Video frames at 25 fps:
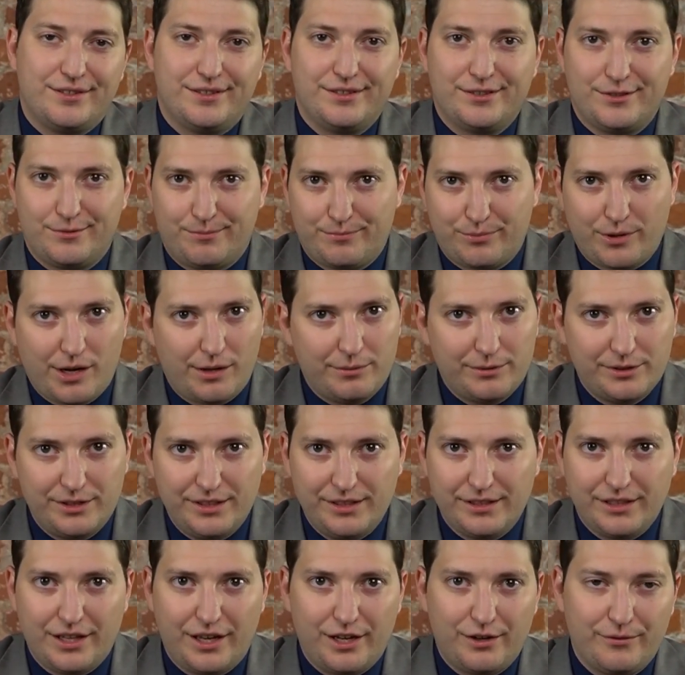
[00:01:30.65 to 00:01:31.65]
as probably
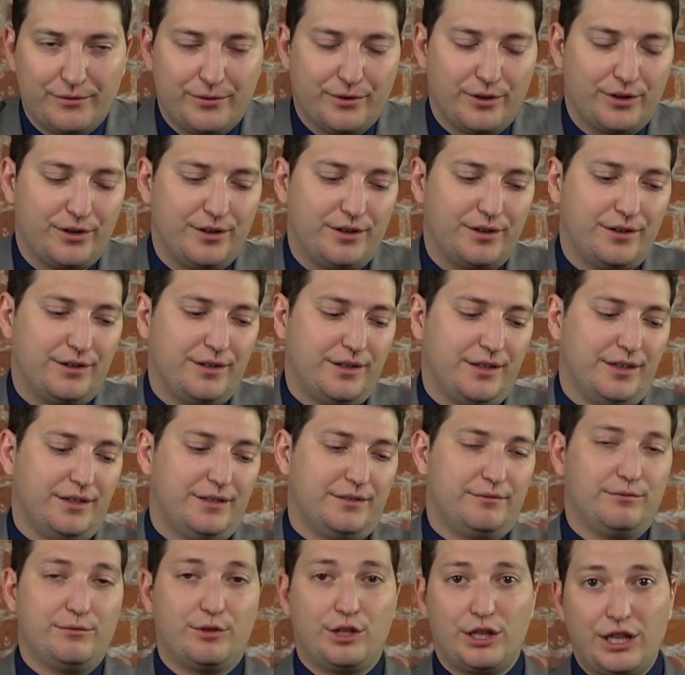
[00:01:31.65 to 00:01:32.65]
a lot of
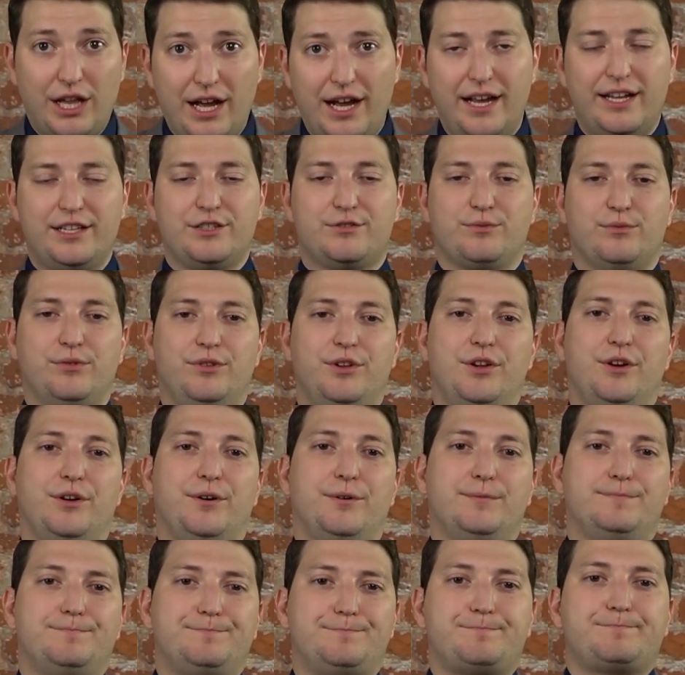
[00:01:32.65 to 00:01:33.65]
our clients will
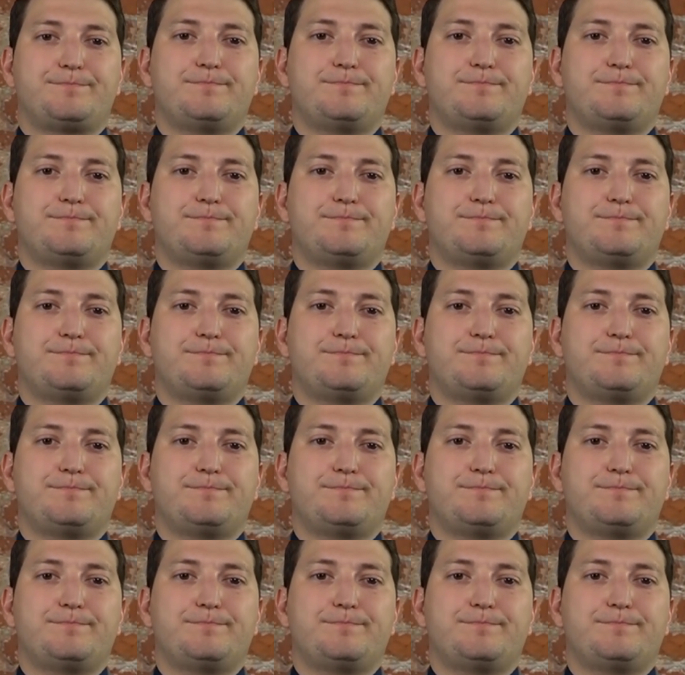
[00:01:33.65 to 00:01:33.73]
know,